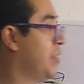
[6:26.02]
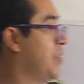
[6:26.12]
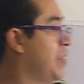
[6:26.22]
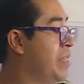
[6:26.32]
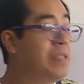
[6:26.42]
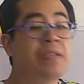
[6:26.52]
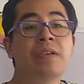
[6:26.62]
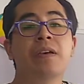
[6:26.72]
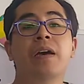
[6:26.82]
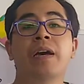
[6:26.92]
Is it
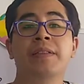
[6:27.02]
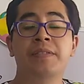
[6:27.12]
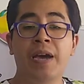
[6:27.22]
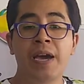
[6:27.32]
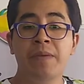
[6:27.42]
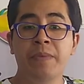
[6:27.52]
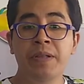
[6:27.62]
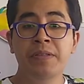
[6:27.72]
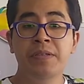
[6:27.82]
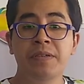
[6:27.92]
a
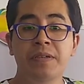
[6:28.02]
diamond?